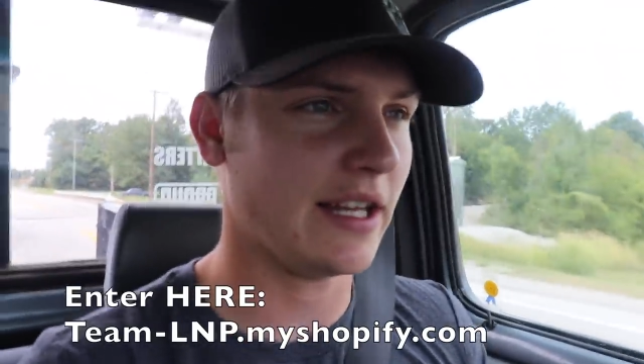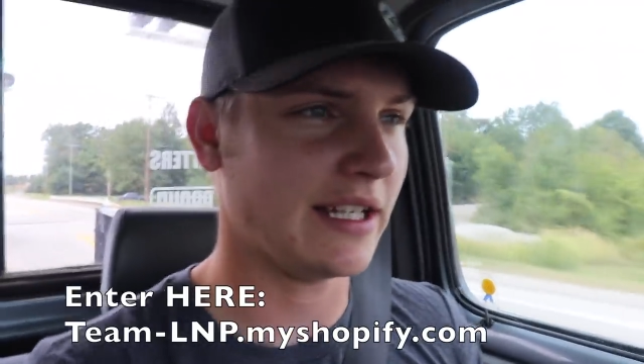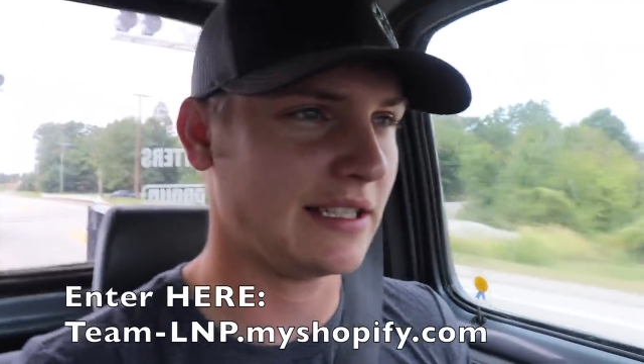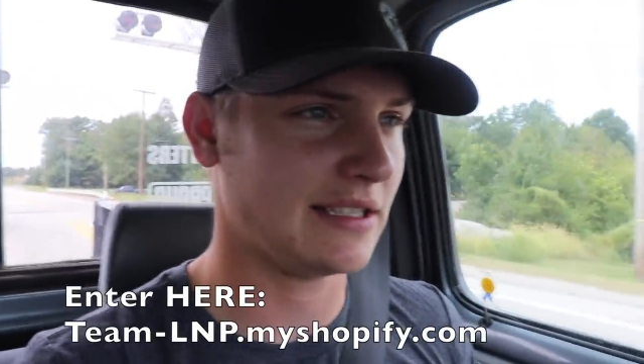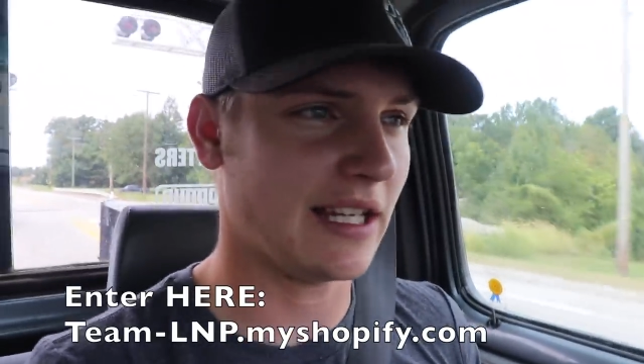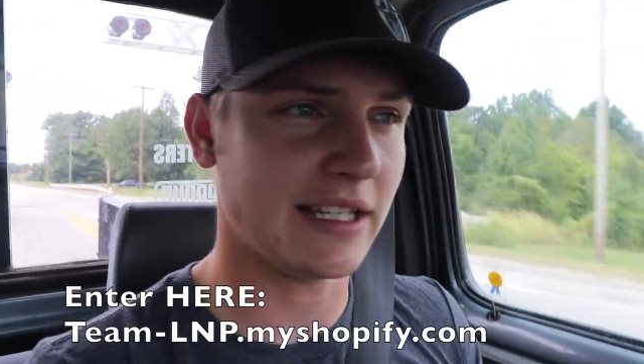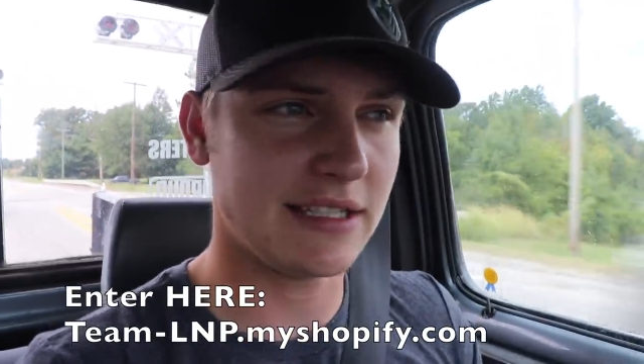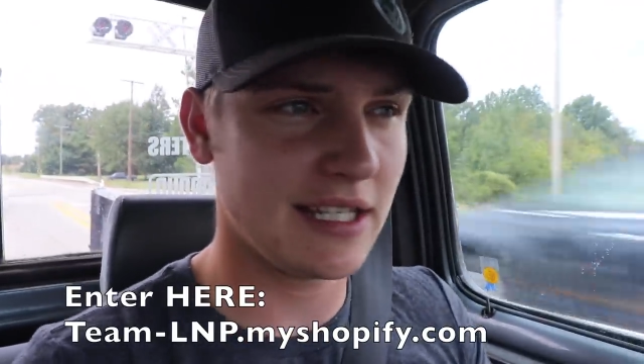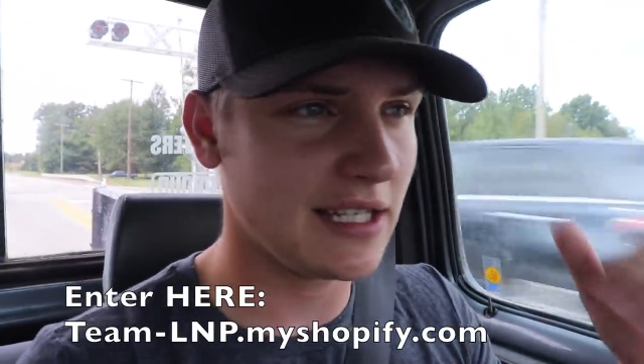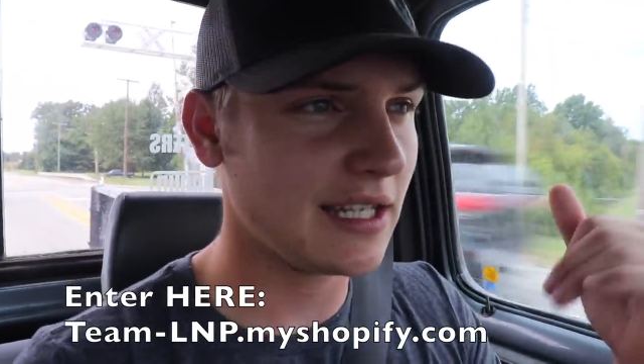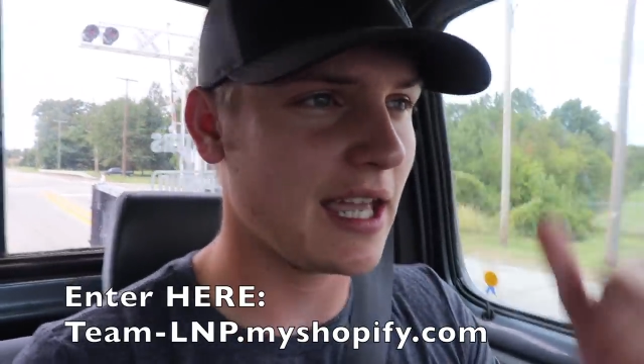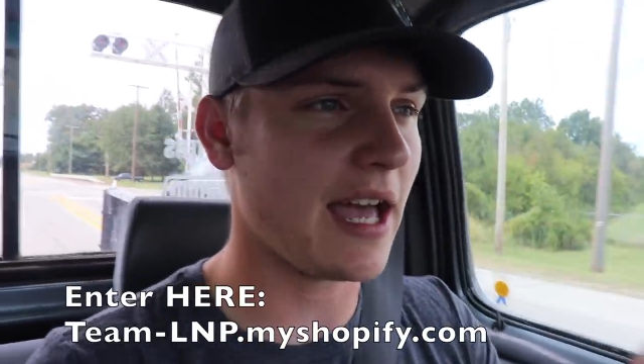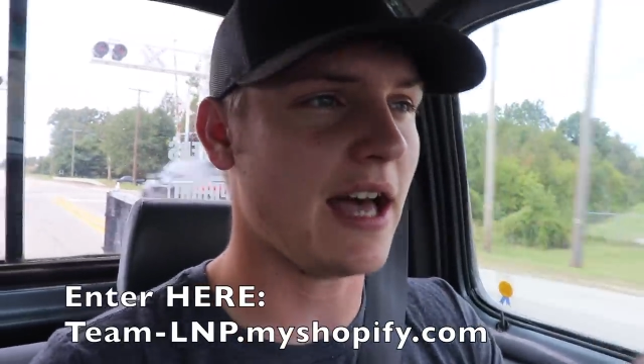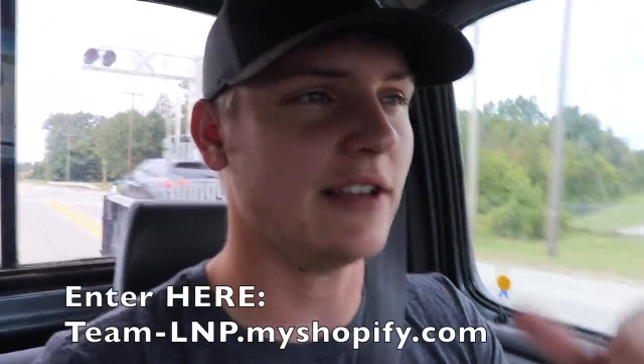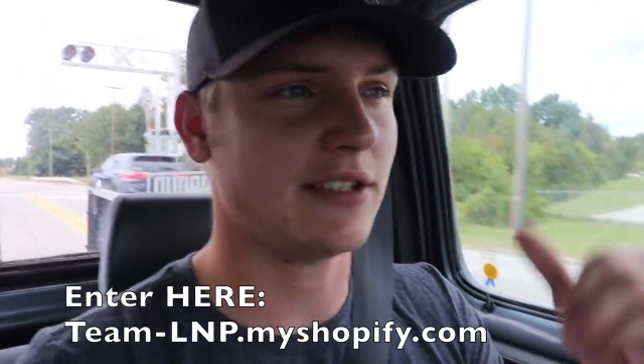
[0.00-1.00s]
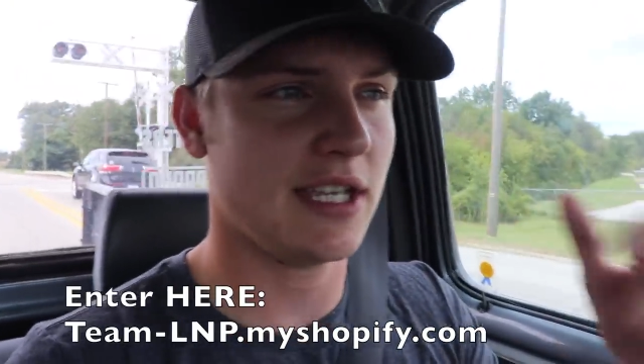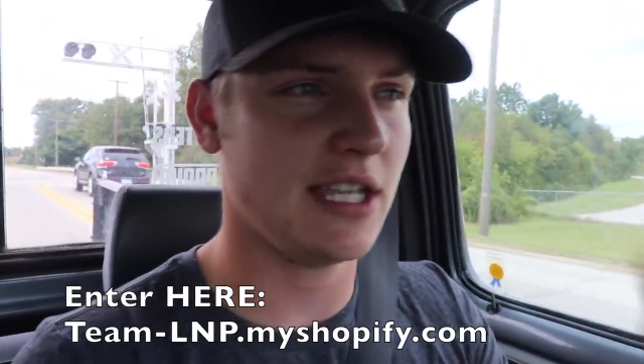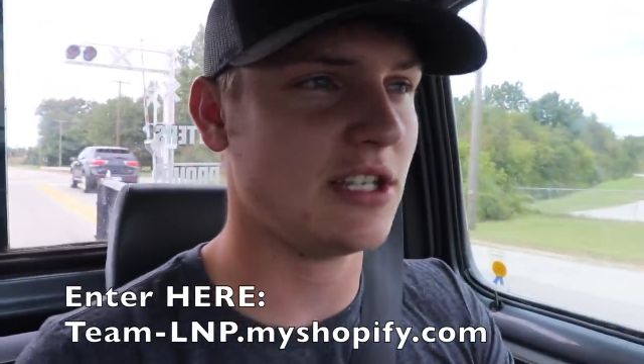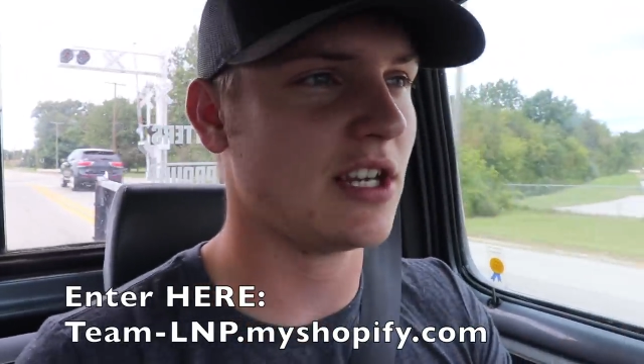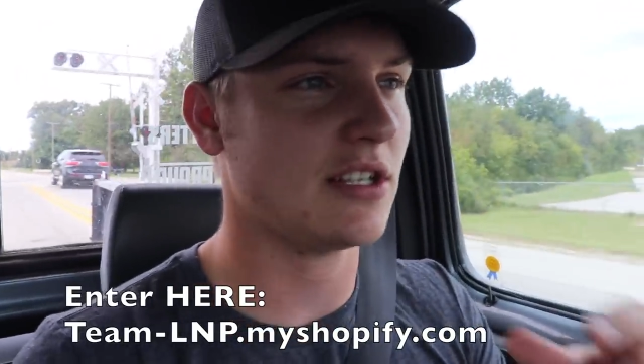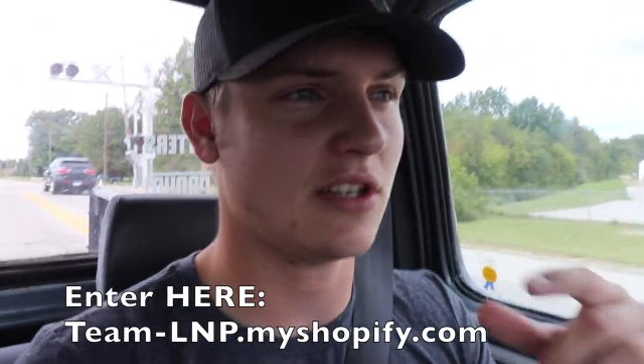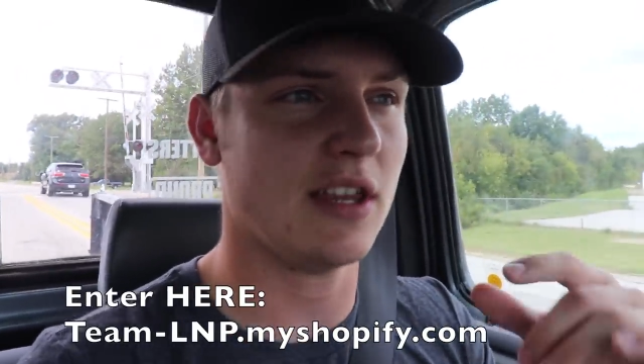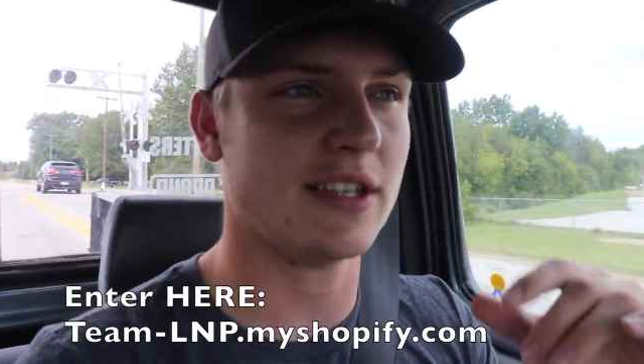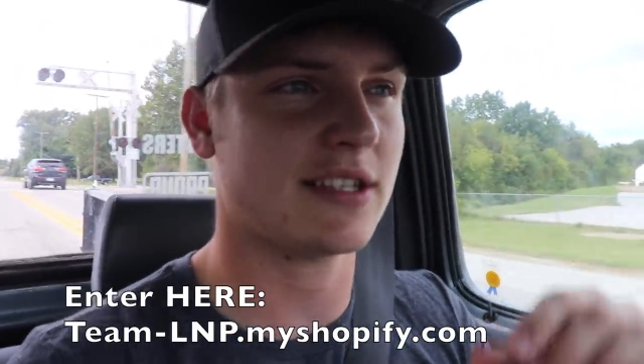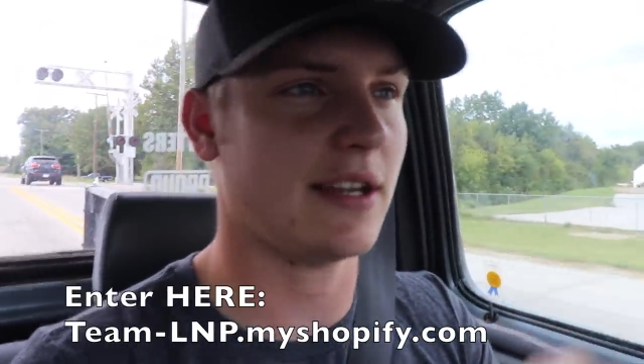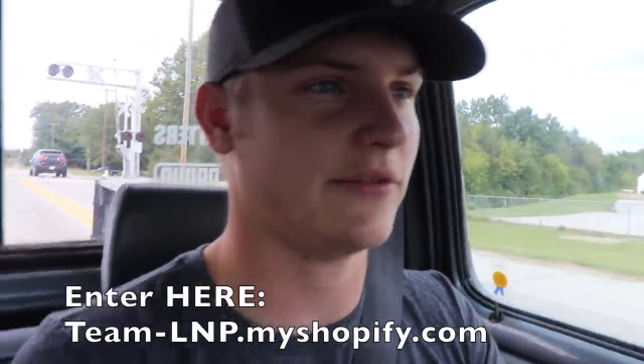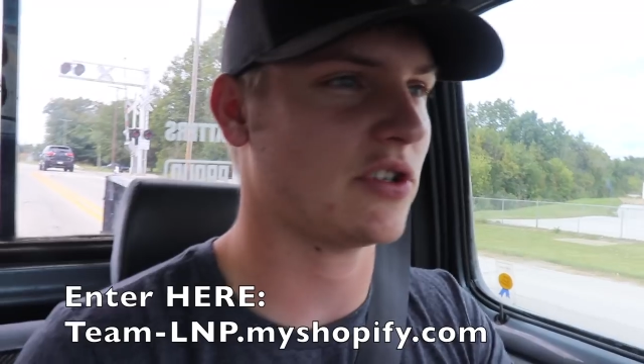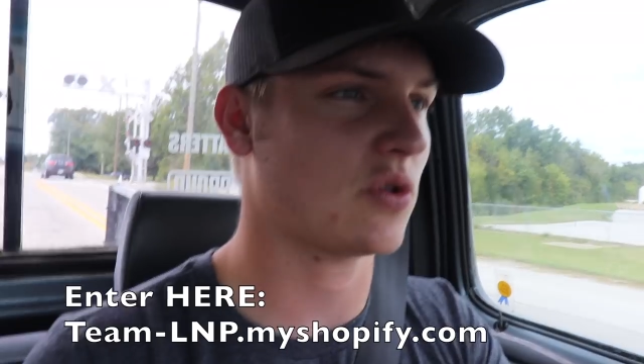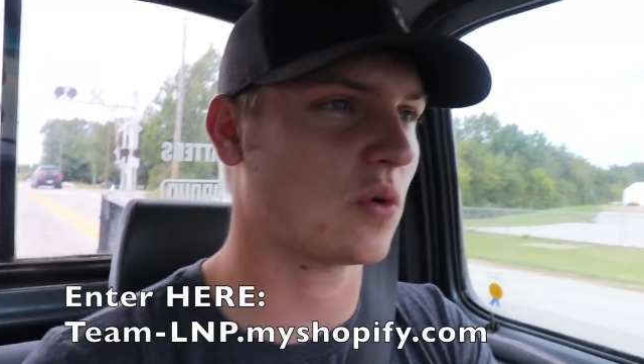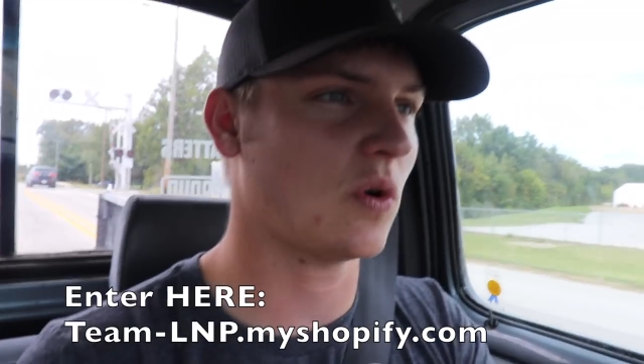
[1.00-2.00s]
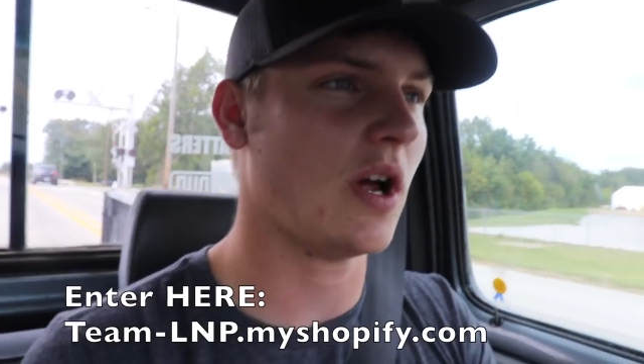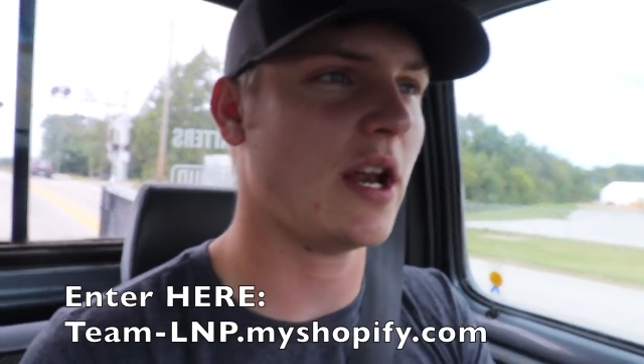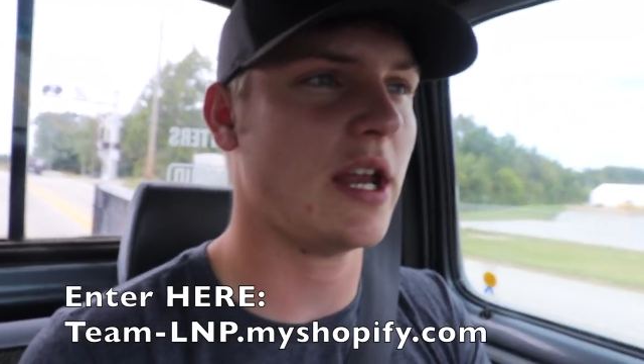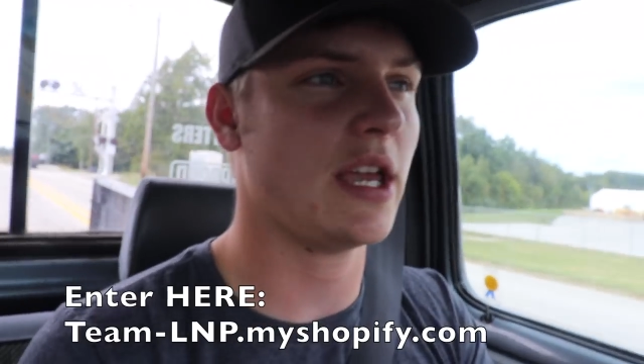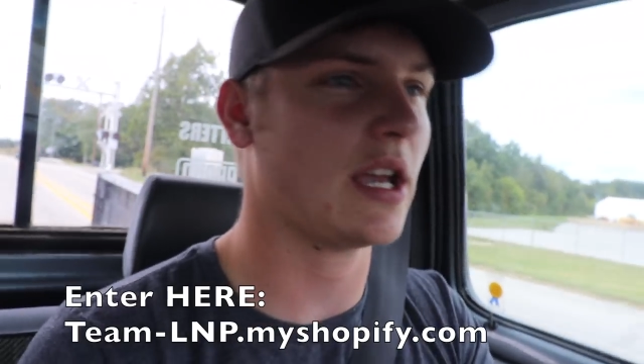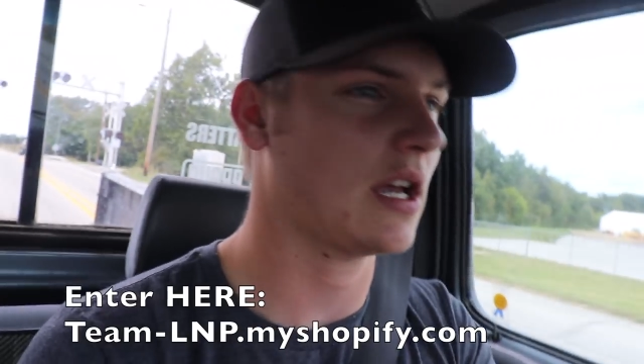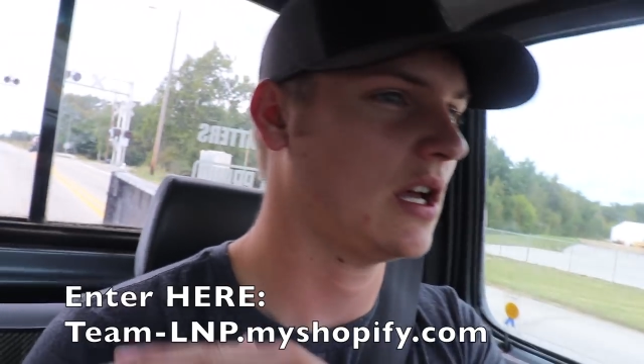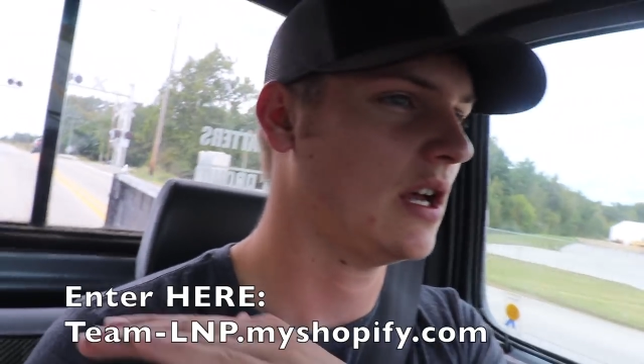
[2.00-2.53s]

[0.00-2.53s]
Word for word: Like decals, keychains, all this stuff is running